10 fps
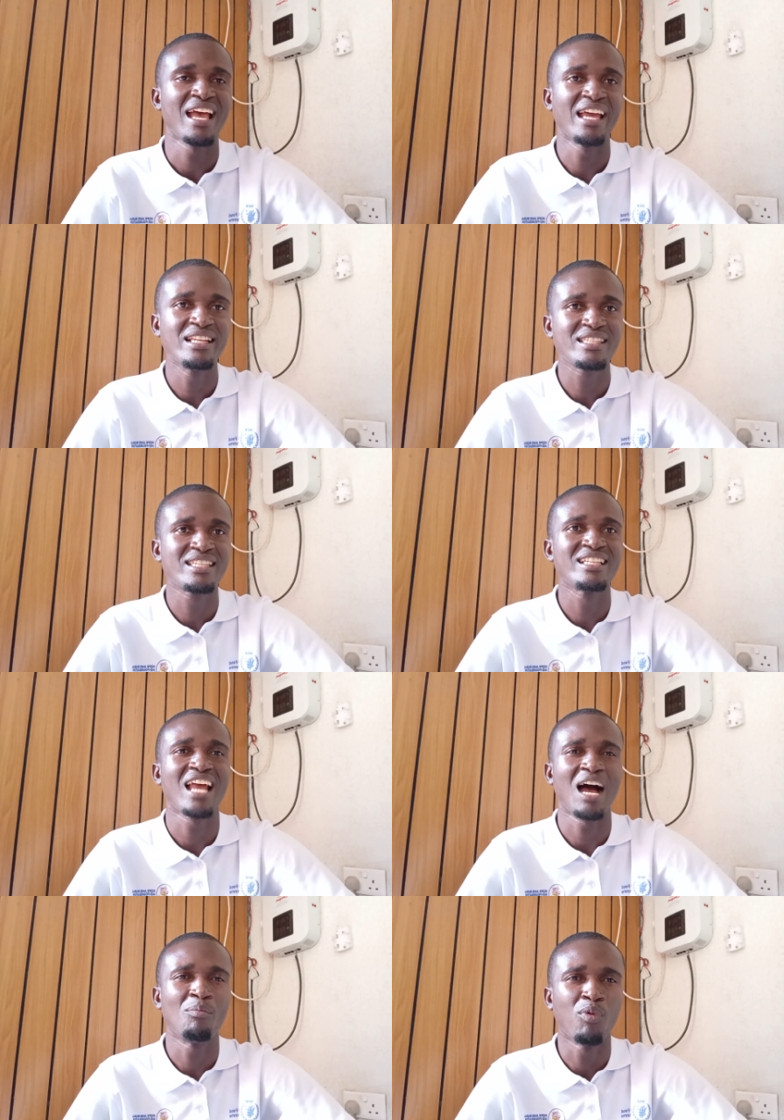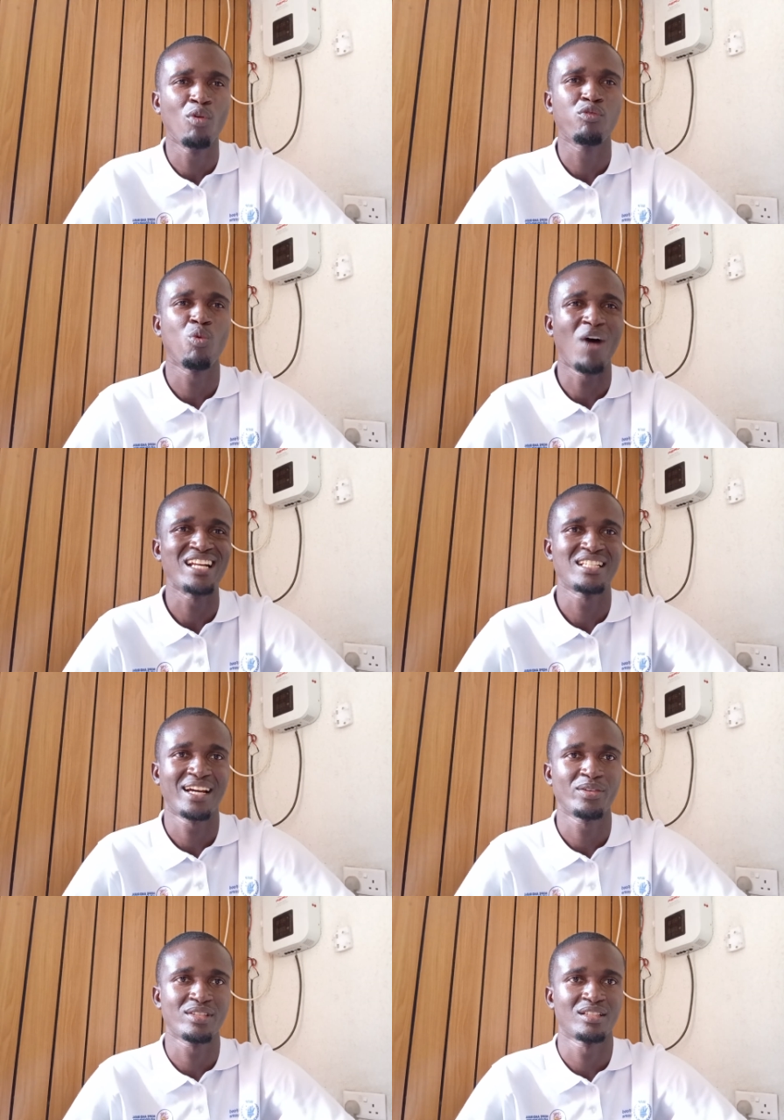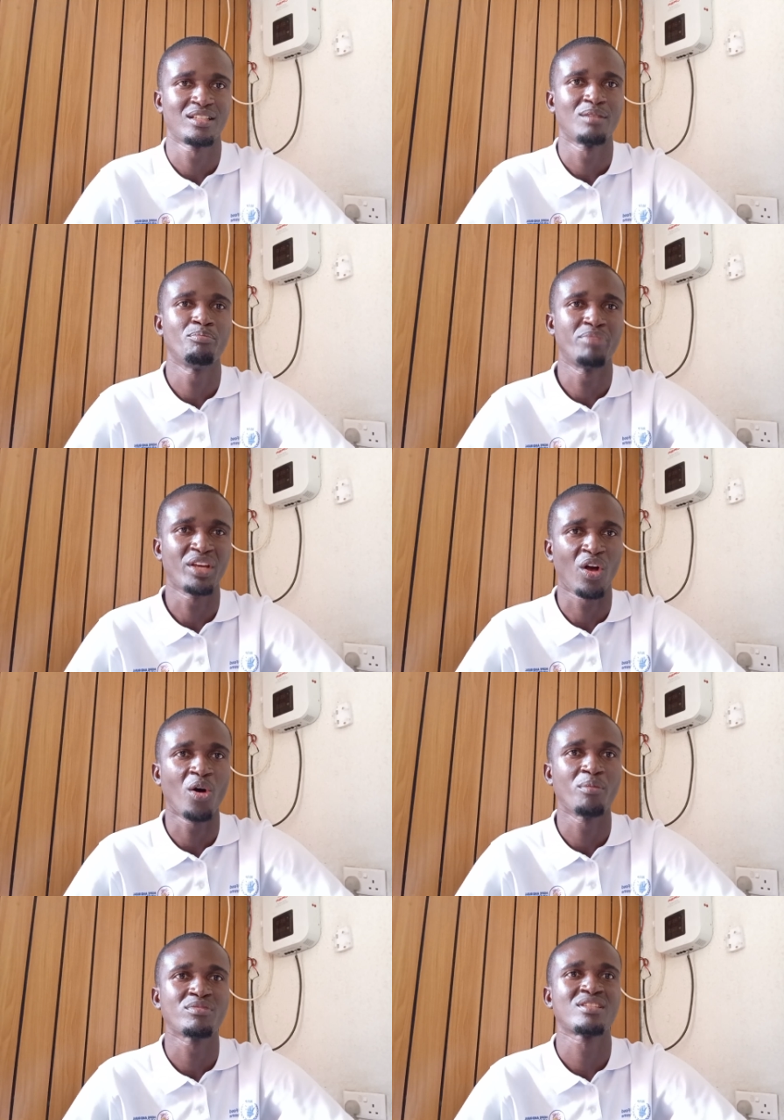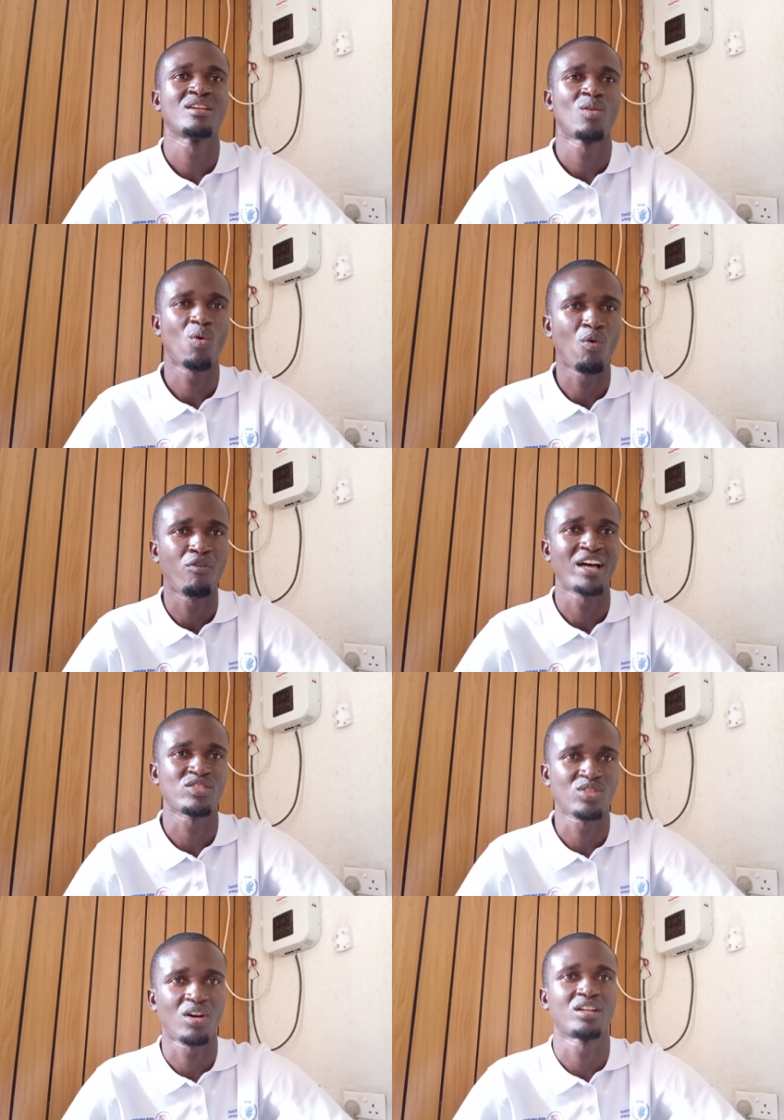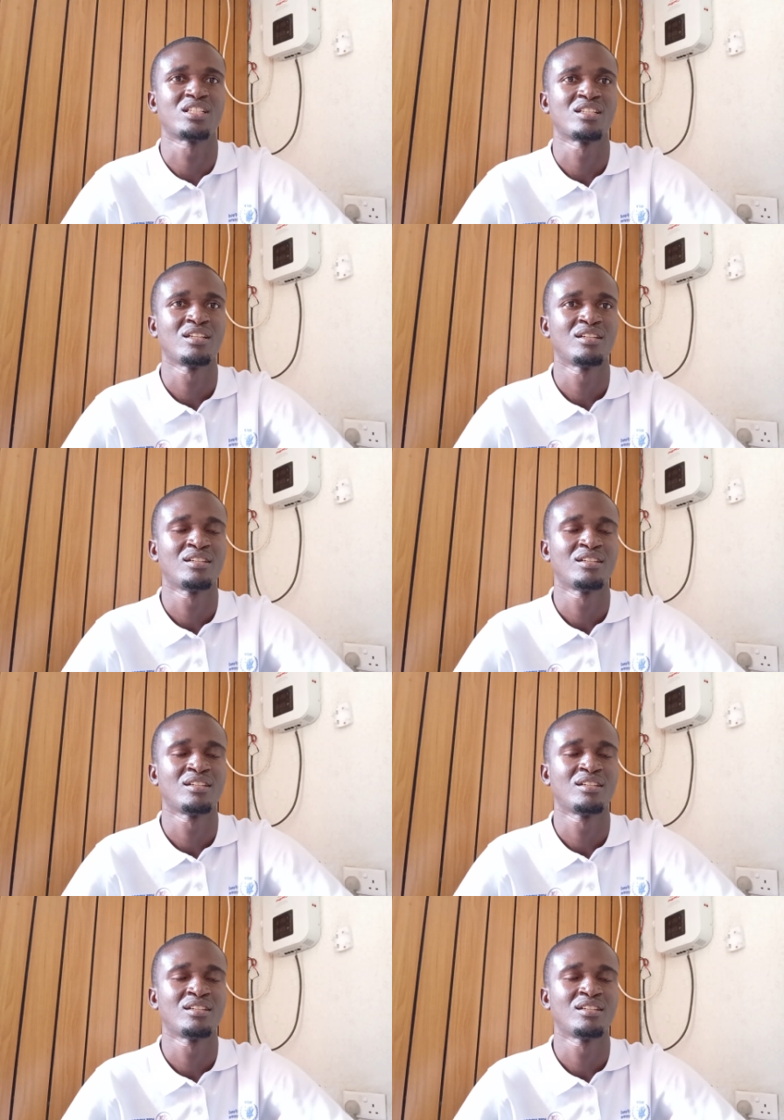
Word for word: Anything above 1,000 becomes overstocked.